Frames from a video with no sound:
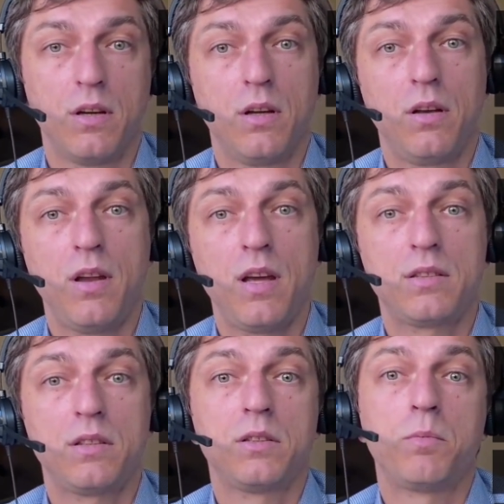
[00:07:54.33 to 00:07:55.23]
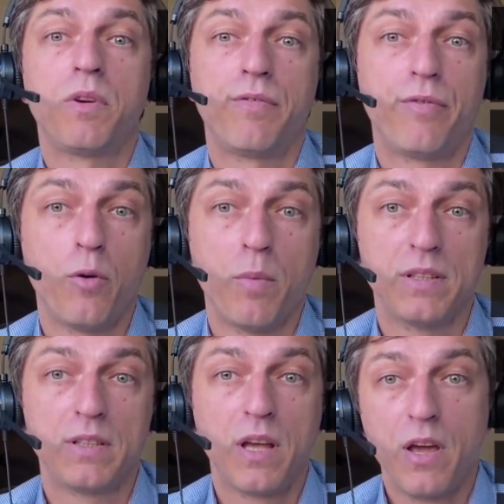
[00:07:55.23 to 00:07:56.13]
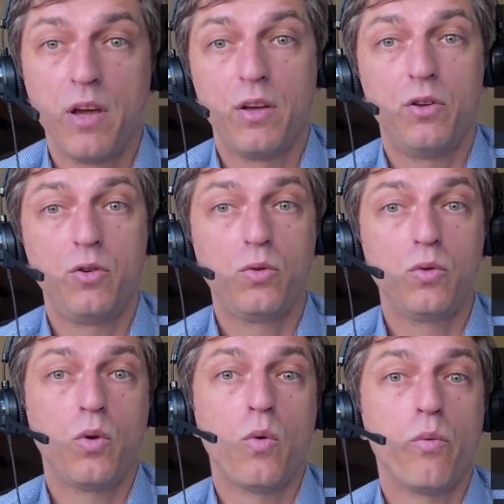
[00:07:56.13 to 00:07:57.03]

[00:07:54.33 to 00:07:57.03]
Next is performance. You